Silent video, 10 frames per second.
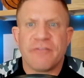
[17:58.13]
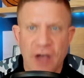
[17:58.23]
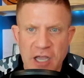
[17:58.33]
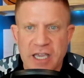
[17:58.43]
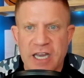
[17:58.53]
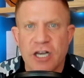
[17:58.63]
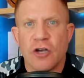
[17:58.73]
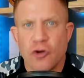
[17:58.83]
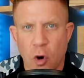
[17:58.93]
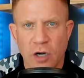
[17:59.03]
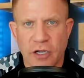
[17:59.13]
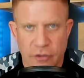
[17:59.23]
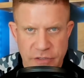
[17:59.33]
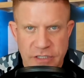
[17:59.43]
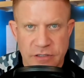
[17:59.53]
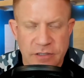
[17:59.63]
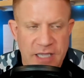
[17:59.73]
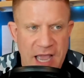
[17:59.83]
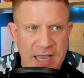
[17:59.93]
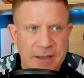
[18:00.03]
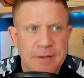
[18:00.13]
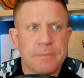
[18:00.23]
fucking Norcos, okay?